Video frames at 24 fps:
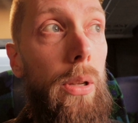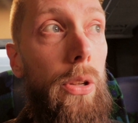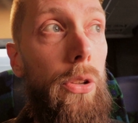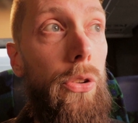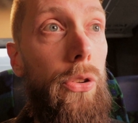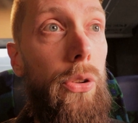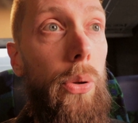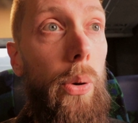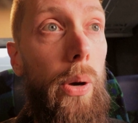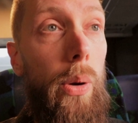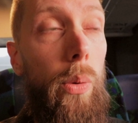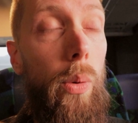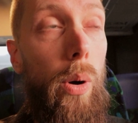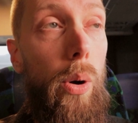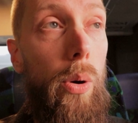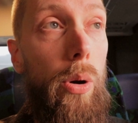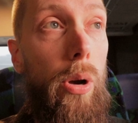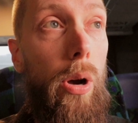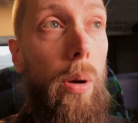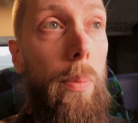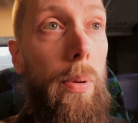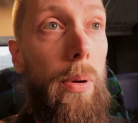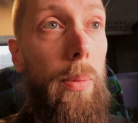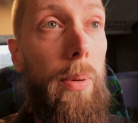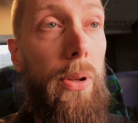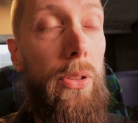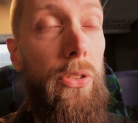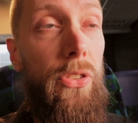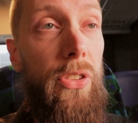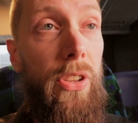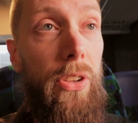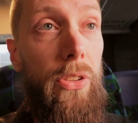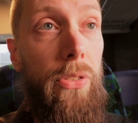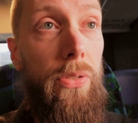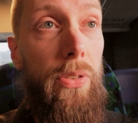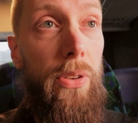So I woke up at about
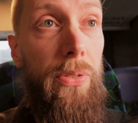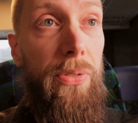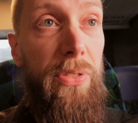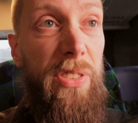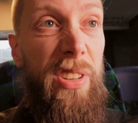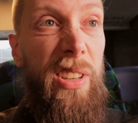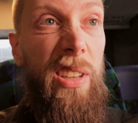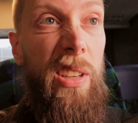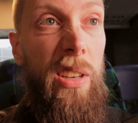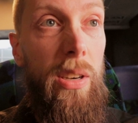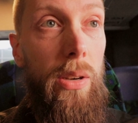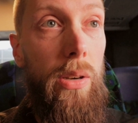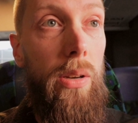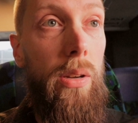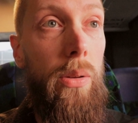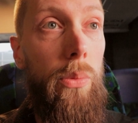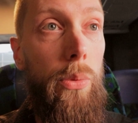6:15